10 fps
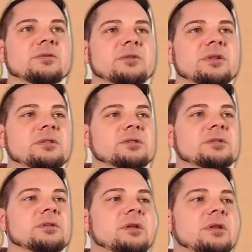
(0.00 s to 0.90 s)
keys.
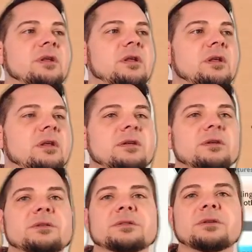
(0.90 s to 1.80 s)

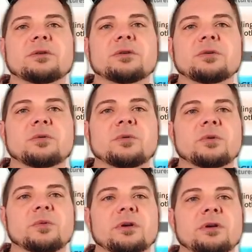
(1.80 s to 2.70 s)
So what are
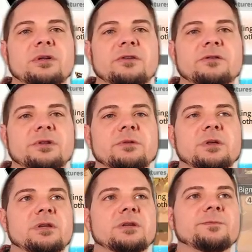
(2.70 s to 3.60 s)
we on, level 3?